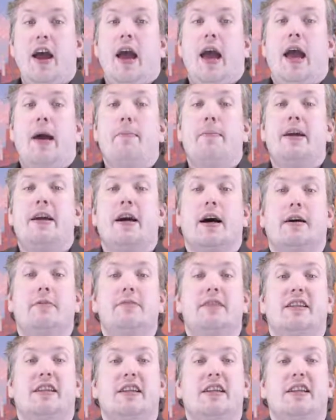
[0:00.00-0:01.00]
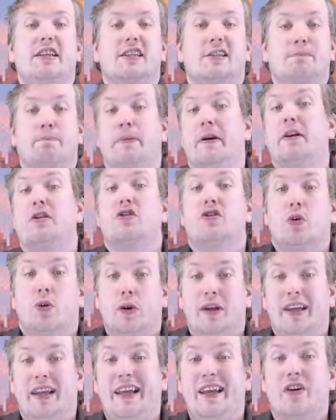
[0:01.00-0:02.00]
and becomes the spiritual
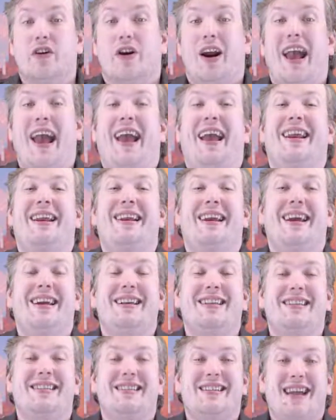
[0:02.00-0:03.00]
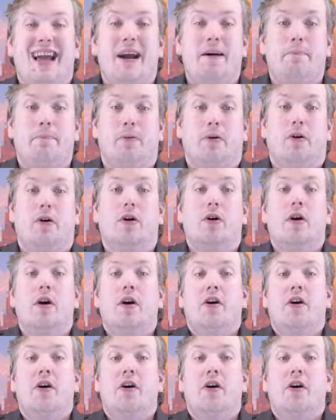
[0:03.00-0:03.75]
leader and example